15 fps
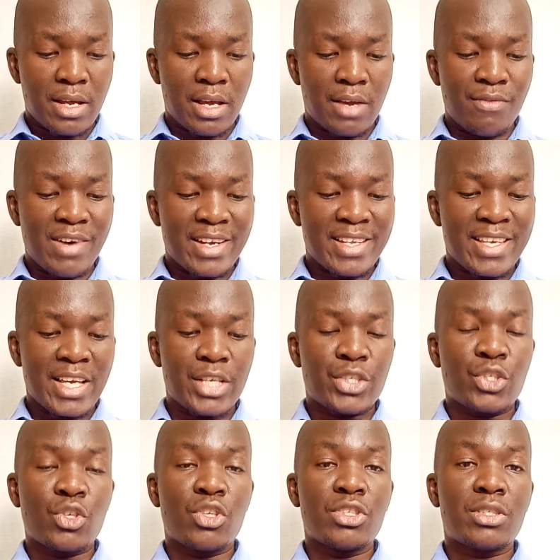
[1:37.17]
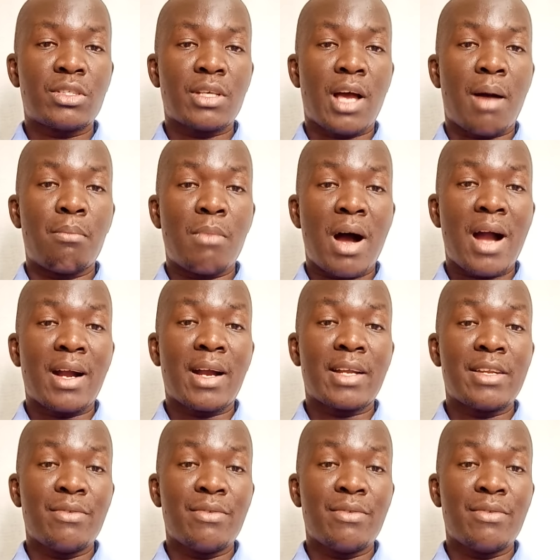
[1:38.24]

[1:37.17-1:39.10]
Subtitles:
variations among